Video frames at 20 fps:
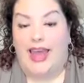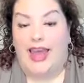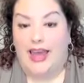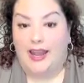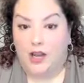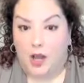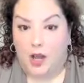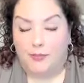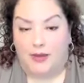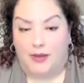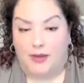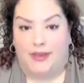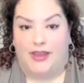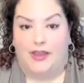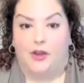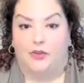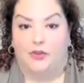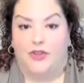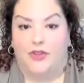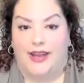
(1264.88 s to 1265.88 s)
cannot be
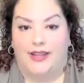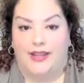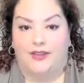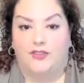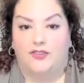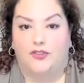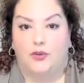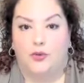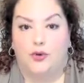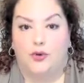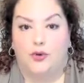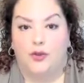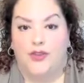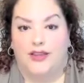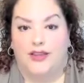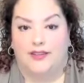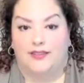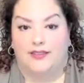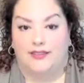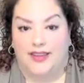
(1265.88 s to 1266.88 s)
mailed any sooner
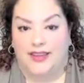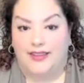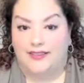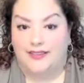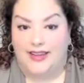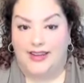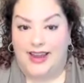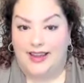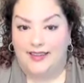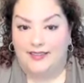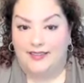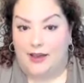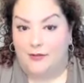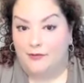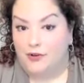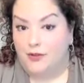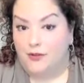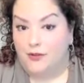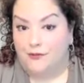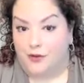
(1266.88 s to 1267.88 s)
than 60 days
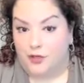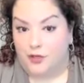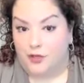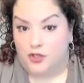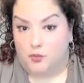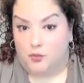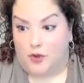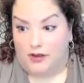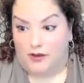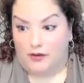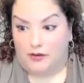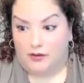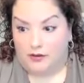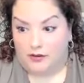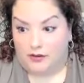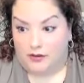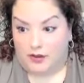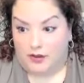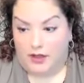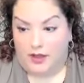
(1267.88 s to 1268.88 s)
after the first one.
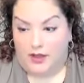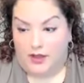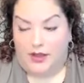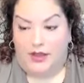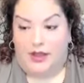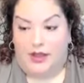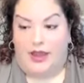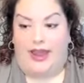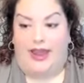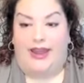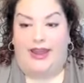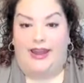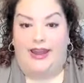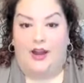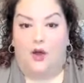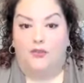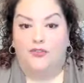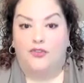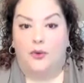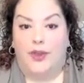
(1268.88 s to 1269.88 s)
And it
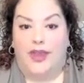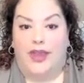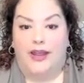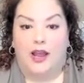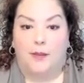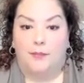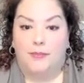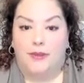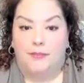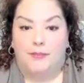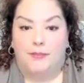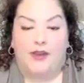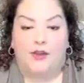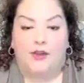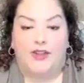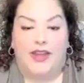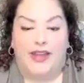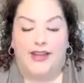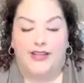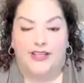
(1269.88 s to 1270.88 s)
also cannot be
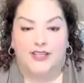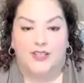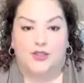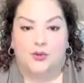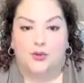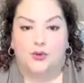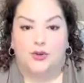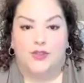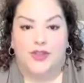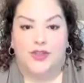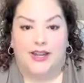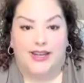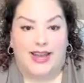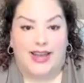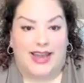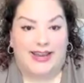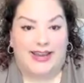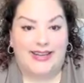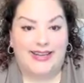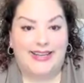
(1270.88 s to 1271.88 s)
mailed any sooner than
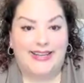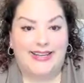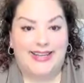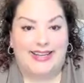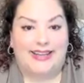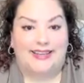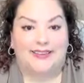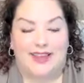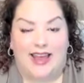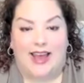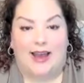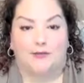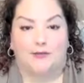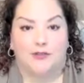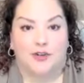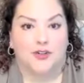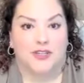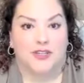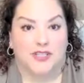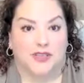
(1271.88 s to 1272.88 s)
90 days
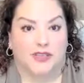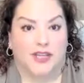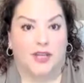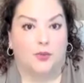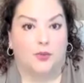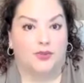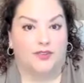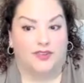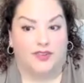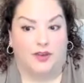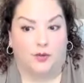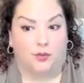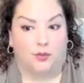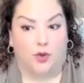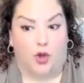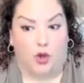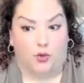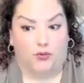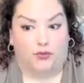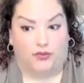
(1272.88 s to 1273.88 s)
after the delinquency
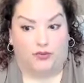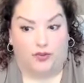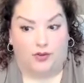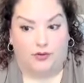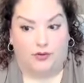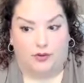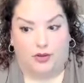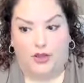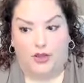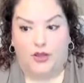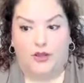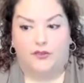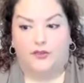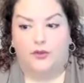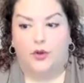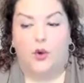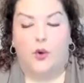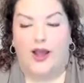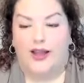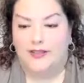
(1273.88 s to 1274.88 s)
arose.
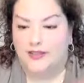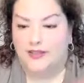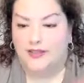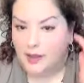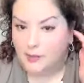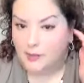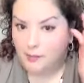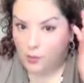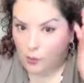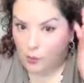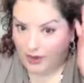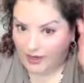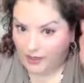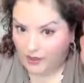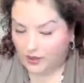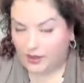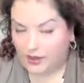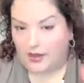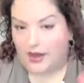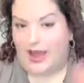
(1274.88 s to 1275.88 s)
So at some point
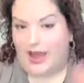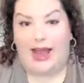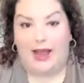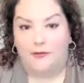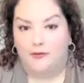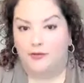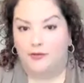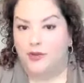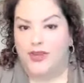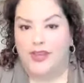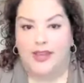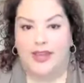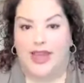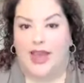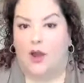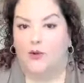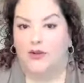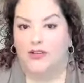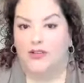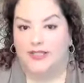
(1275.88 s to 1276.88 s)
after the
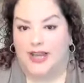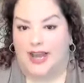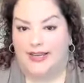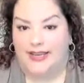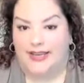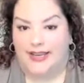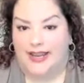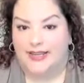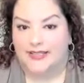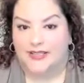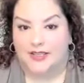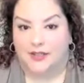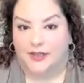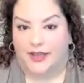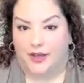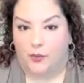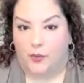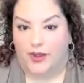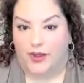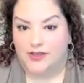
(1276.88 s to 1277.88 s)
account is 90 days
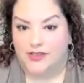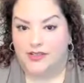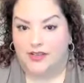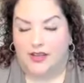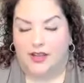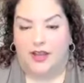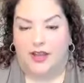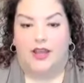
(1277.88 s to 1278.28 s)
delinquent,